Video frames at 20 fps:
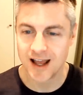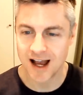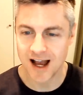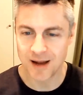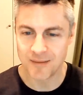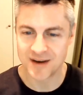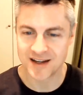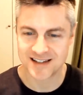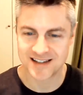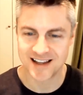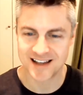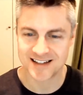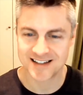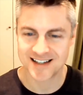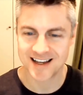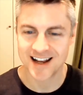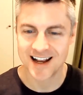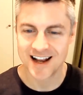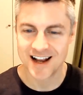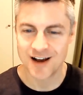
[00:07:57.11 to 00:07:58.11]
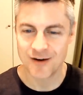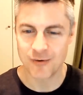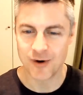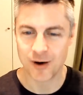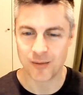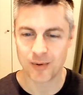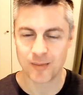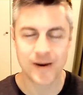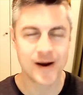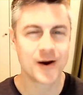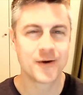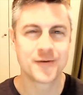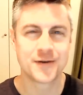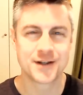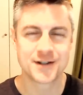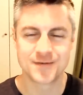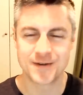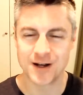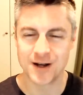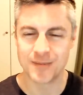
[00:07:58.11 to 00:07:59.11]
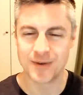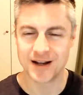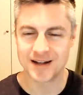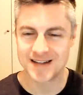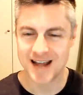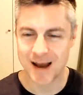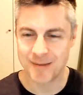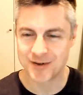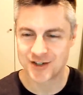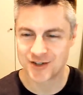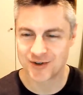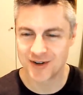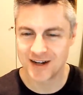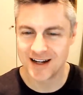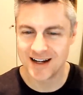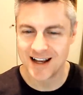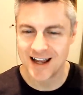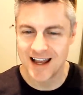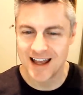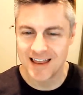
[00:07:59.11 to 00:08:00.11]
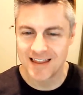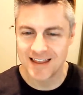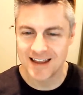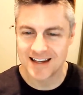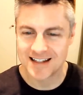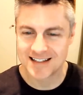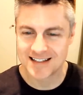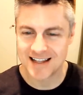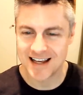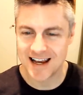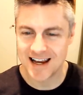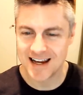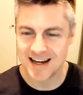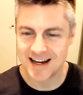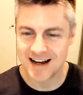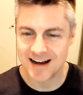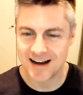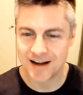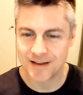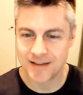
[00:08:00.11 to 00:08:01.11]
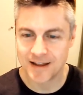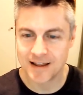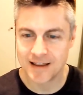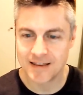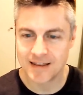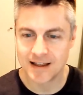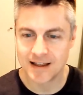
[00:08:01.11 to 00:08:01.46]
I missed this while preparing for this video, but at Tapestry, they say uh, they, they